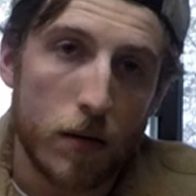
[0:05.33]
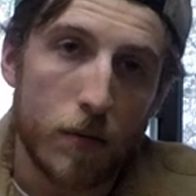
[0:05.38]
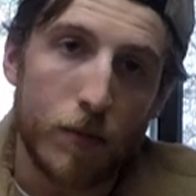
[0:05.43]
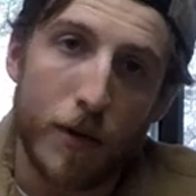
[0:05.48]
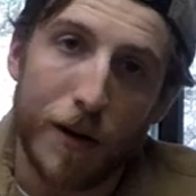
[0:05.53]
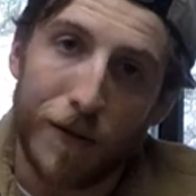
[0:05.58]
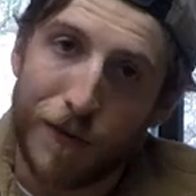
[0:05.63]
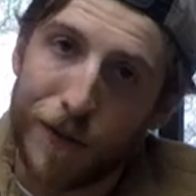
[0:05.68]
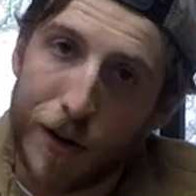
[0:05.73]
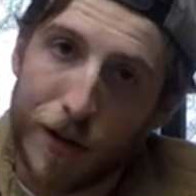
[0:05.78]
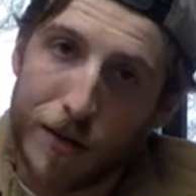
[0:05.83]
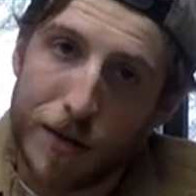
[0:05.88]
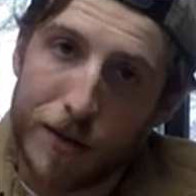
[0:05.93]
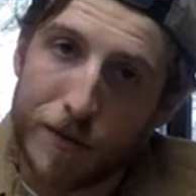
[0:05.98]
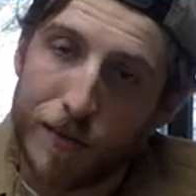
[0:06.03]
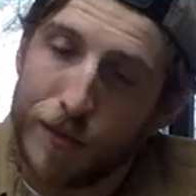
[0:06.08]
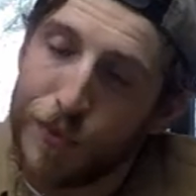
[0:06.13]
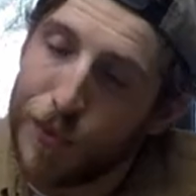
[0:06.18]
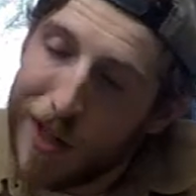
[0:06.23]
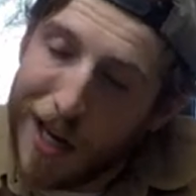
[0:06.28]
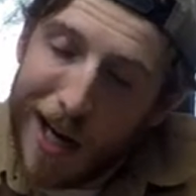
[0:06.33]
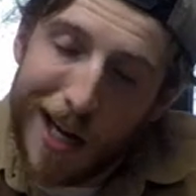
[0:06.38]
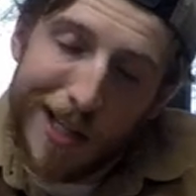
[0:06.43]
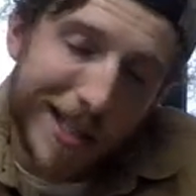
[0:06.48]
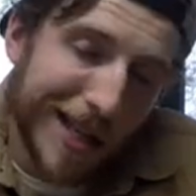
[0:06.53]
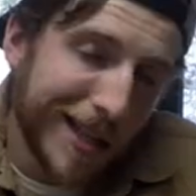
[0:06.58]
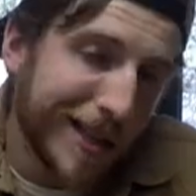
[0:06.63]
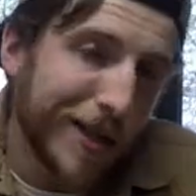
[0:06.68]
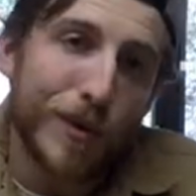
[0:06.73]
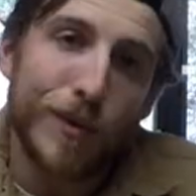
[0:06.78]
But first, we gotta
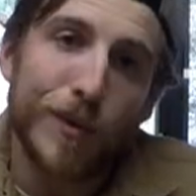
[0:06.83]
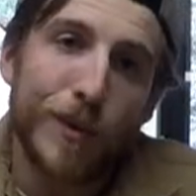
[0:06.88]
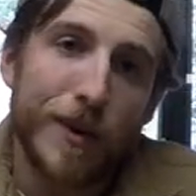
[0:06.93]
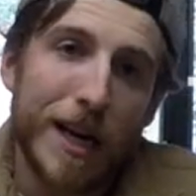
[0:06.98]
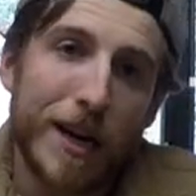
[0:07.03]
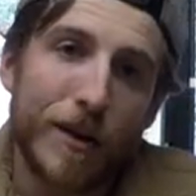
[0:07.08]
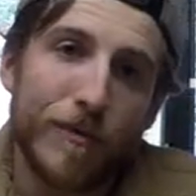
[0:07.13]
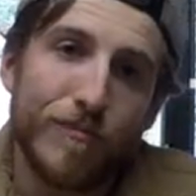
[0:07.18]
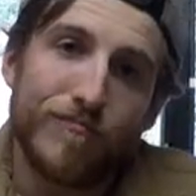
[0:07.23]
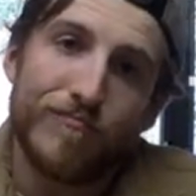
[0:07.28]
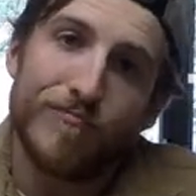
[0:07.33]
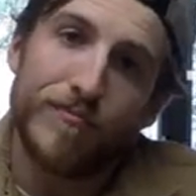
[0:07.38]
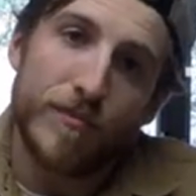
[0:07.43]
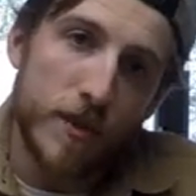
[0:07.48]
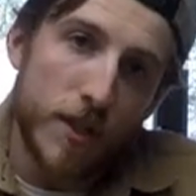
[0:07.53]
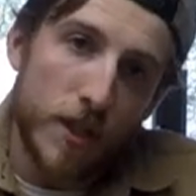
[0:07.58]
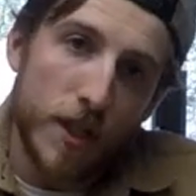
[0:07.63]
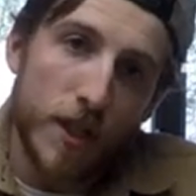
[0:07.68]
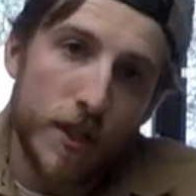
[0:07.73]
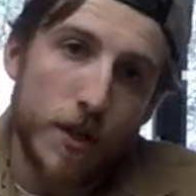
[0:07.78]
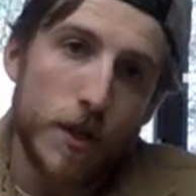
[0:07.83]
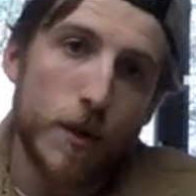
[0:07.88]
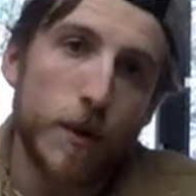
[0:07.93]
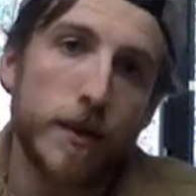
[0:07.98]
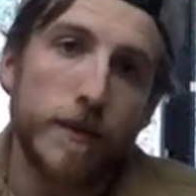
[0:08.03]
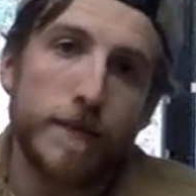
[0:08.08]
take the old one out. So let's do it.